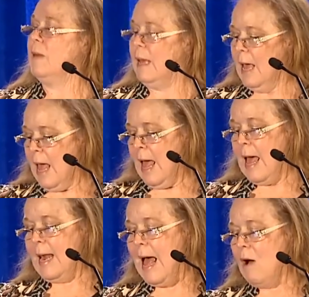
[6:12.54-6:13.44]
be
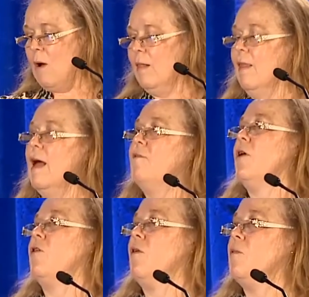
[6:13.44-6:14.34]
and how I
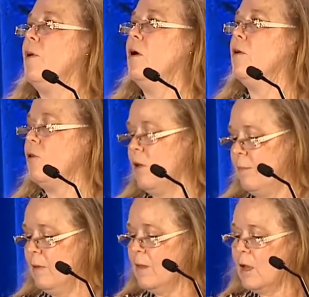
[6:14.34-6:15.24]
leverage those
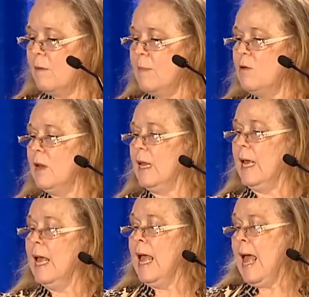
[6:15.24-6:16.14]
partnerships in the
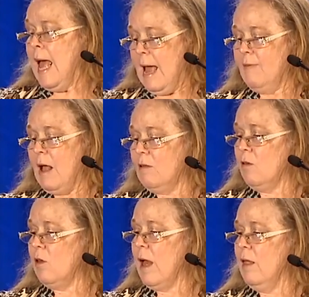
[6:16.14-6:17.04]
community. And that's a
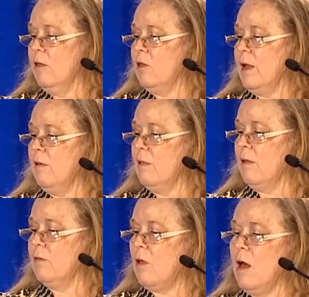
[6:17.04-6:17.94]
challenge. And
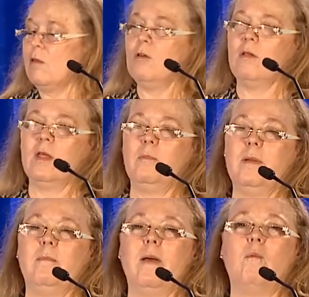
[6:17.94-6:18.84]
I'll talk to you a little
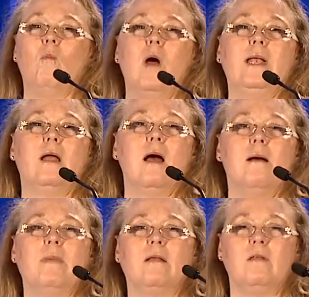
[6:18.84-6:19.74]
bit about one
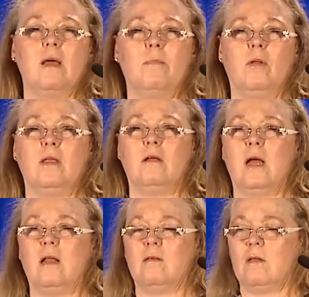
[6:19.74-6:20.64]
example in the
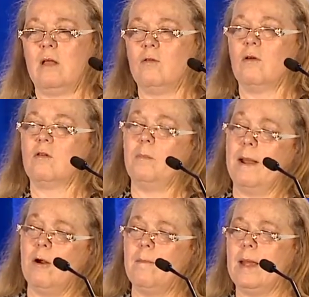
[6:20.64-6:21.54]
United States, or
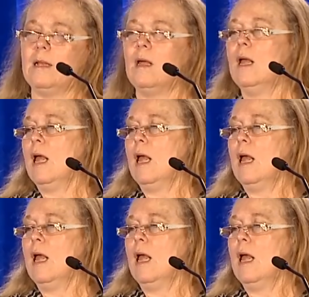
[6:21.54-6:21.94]
experiment,